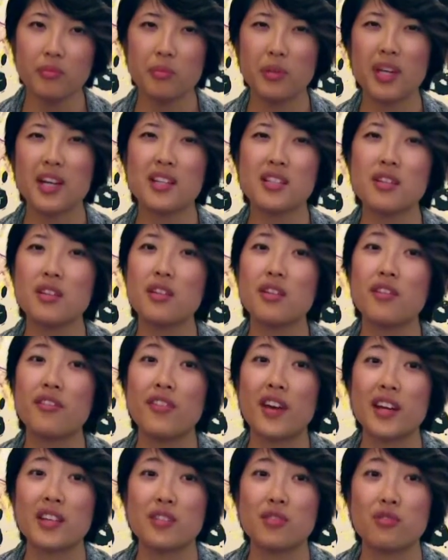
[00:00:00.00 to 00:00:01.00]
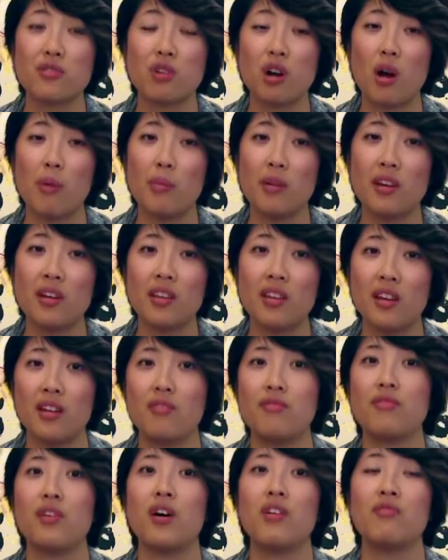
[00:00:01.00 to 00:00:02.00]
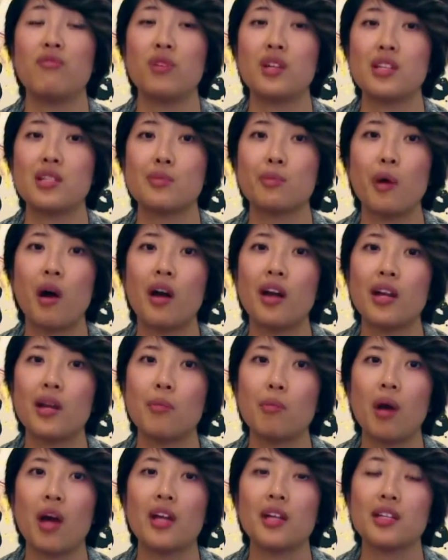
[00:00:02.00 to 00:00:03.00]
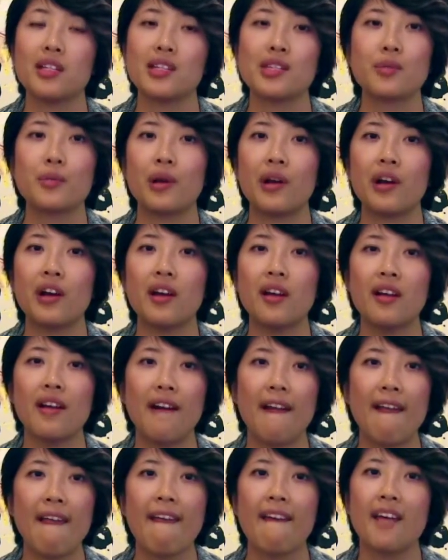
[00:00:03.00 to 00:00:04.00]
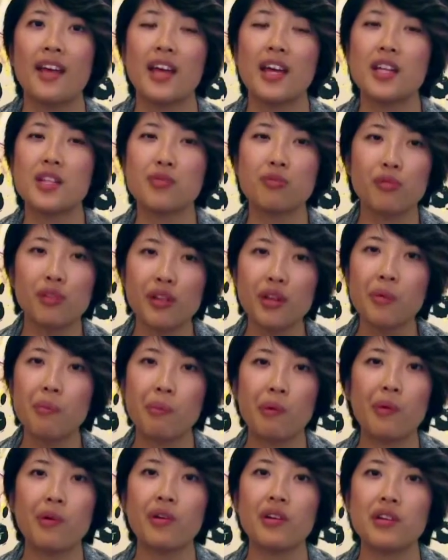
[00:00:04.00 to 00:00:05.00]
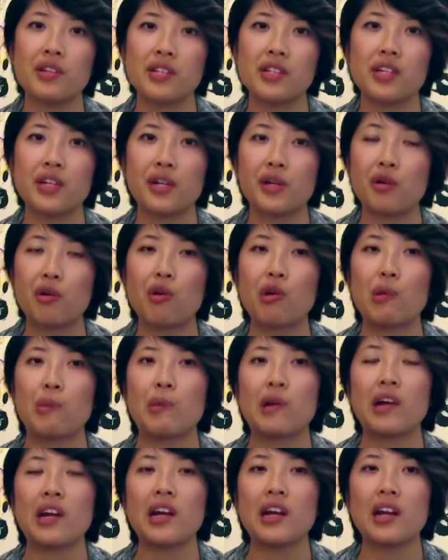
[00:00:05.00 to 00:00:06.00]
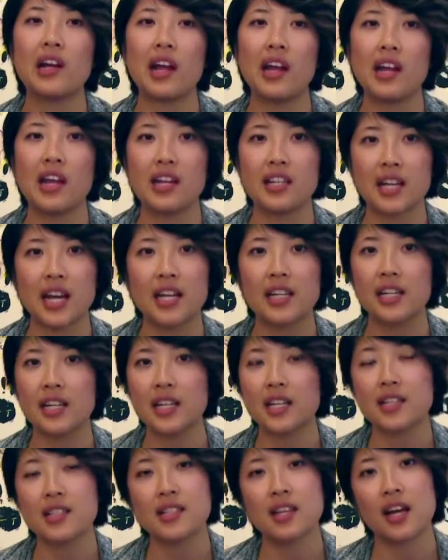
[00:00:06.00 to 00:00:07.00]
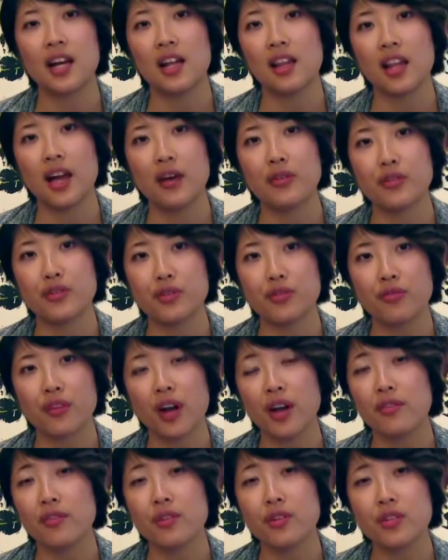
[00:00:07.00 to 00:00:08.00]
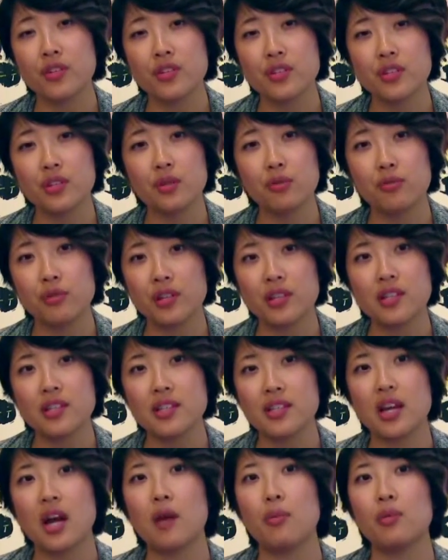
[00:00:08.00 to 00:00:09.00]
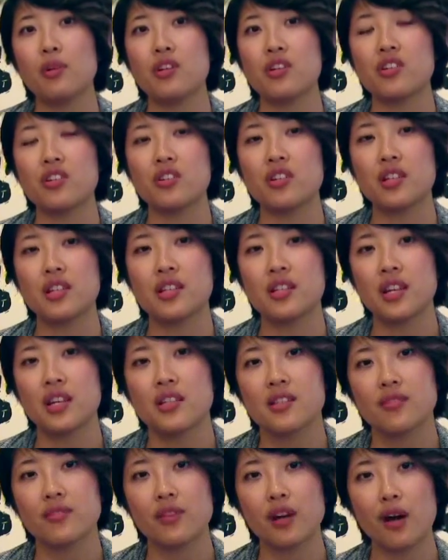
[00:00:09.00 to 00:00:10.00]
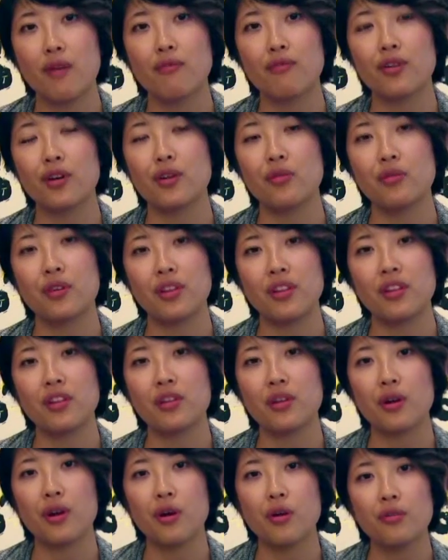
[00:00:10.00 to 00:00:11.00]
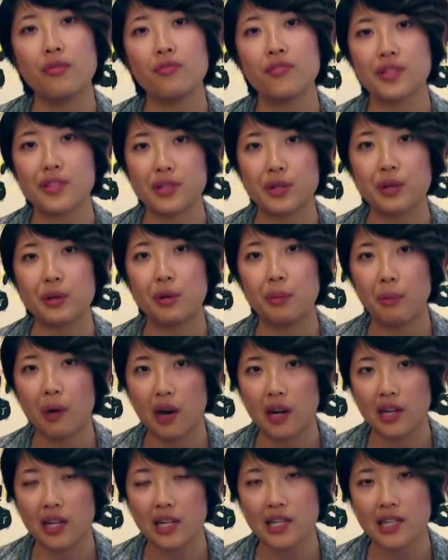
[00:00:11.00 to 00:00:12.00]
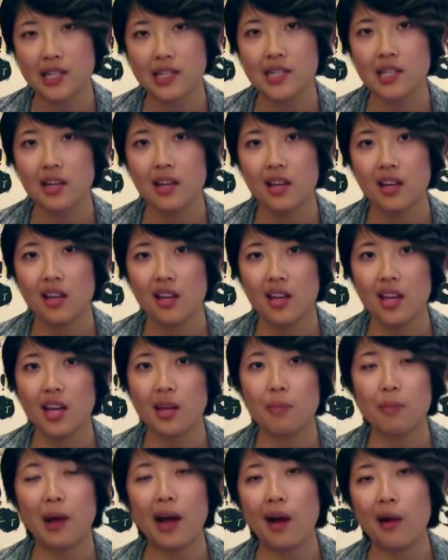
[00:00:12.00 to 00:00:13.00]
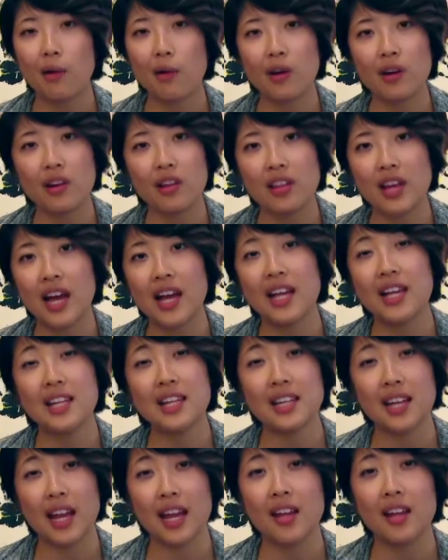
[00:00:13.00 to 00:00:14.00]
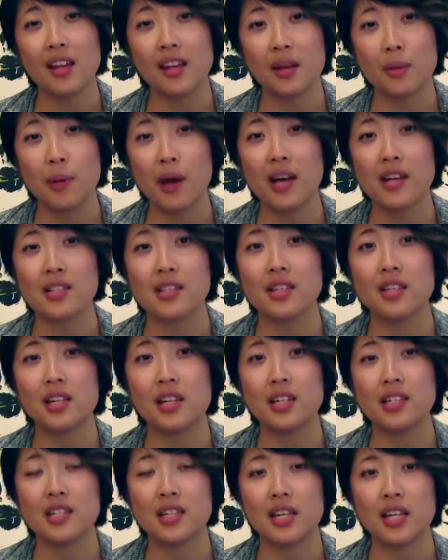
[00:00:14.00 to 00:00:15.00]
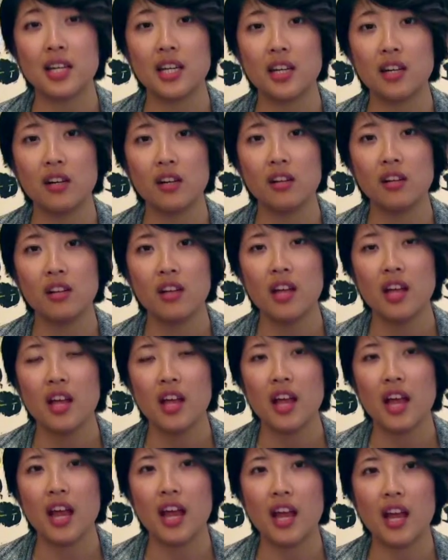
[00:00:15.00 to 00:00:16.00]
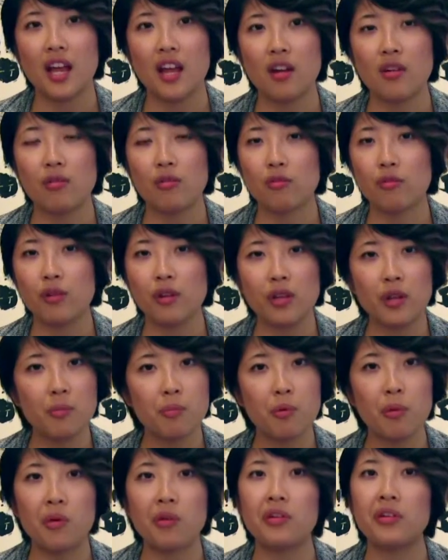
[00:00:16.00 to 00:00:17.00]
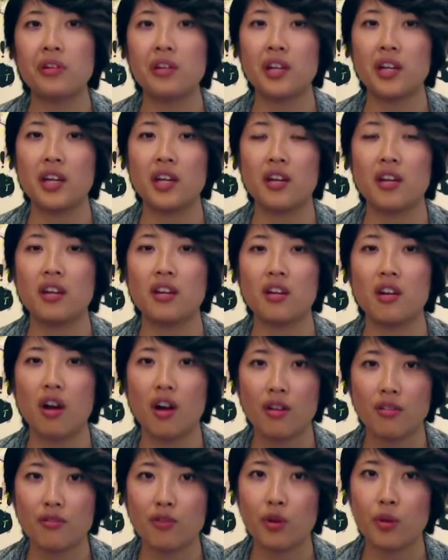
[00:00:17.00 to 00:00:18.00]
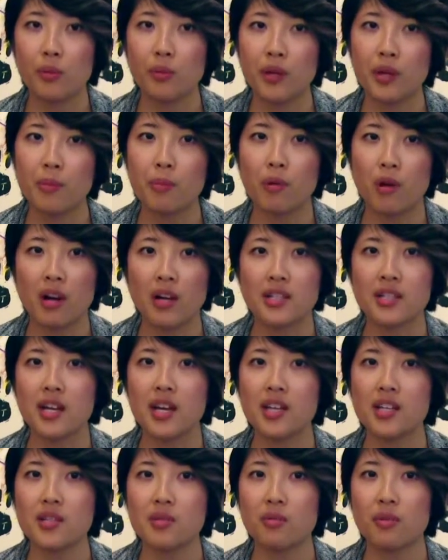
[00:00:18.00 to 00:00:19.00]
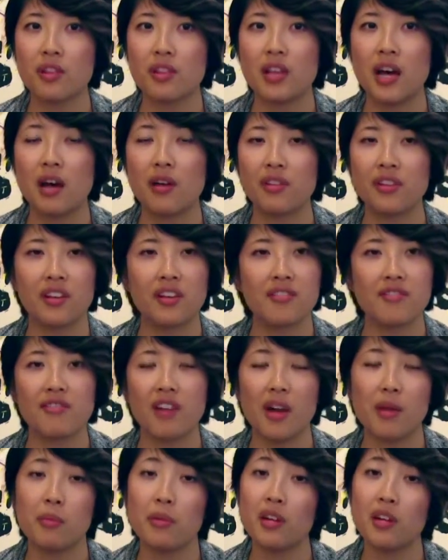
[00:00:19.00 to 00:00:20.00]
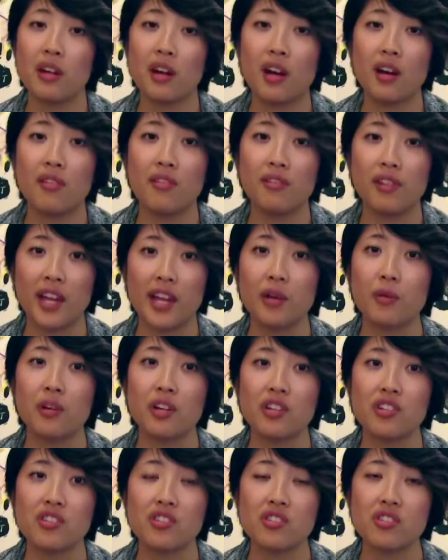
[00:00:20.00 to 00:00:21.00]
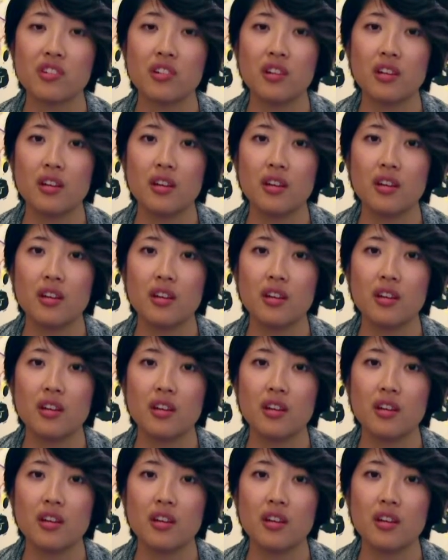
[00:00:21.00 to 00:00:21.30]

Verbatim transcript: because of the effects of trauma that involve one's body, mind, and spirit, it's really important to incorporate techniques that allow survivors to reestablish the sense of comfort within their own physical bodies, empower that innate capacity to heal, and really importantly, non verbally process without the confinement of language.